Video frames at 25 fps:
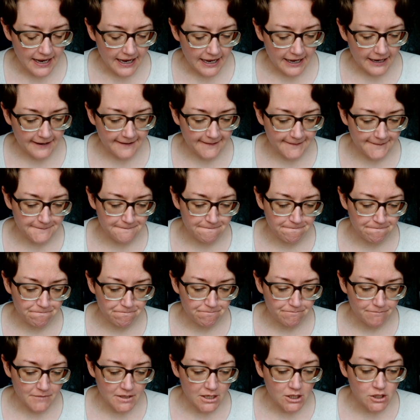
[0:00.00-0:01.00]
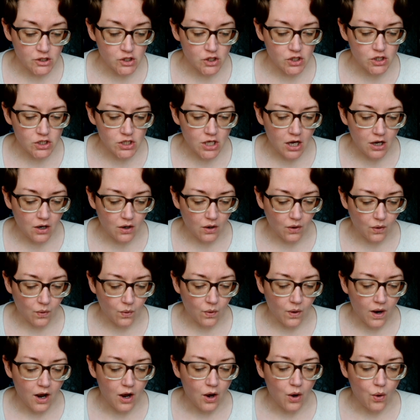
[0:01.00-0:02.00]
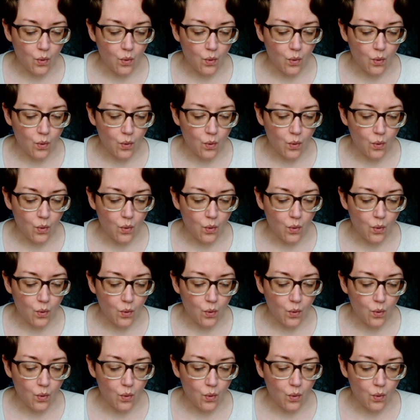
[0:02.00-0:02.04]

Um, so,